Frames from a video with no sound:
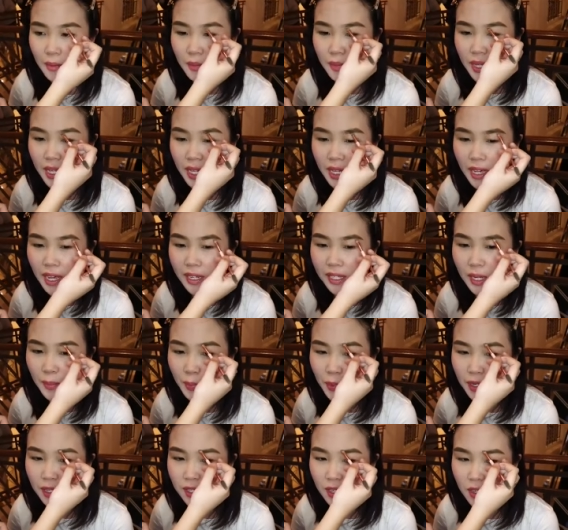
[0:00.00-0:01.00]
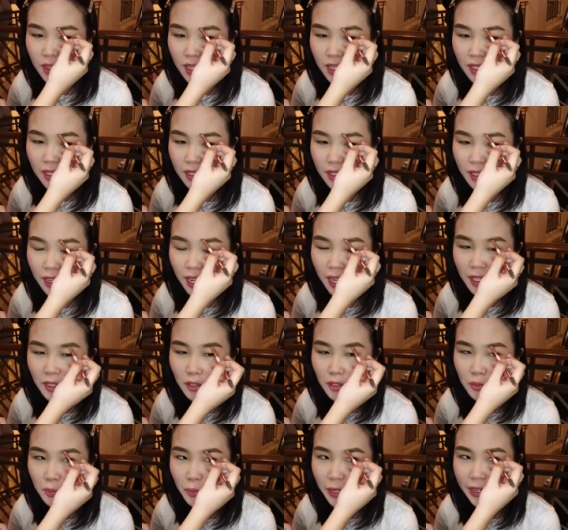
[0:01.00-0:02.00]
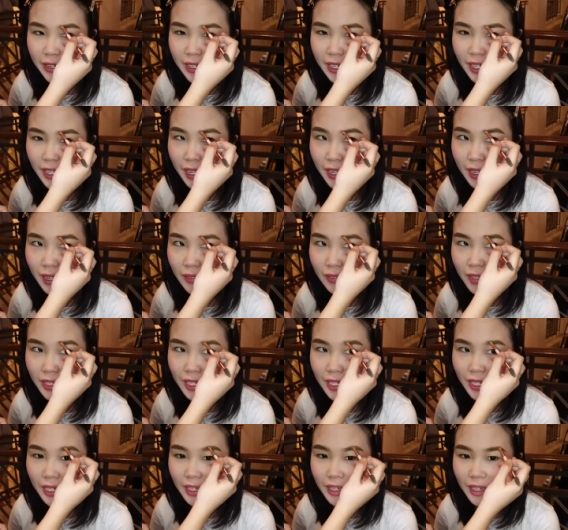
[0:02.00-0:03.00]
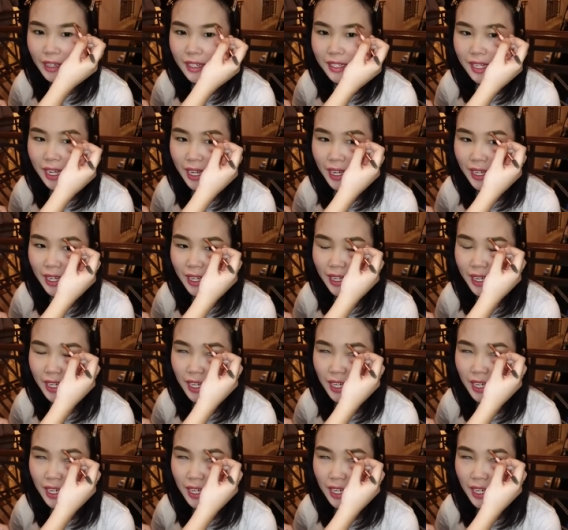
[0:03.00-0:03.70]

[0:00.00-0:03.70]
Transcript: Me, as a person, I don't wear kilay every day because I